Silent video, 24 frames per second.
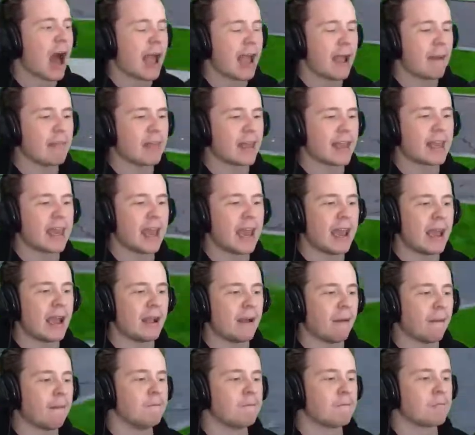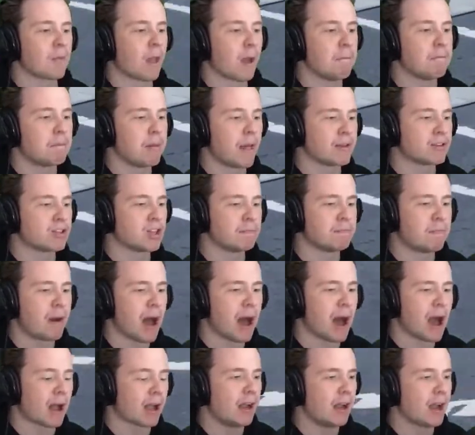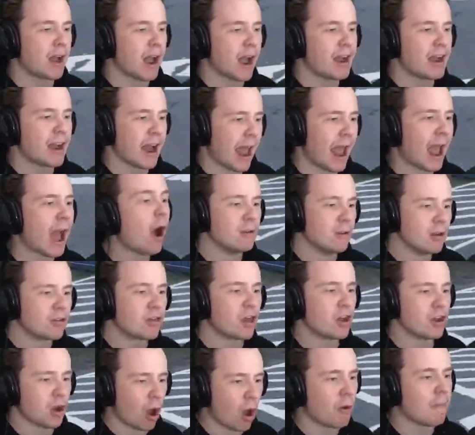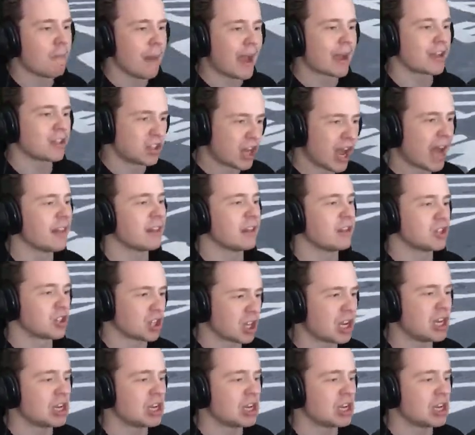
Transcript: am the king of Pleasant Park. And now the no mech challenge can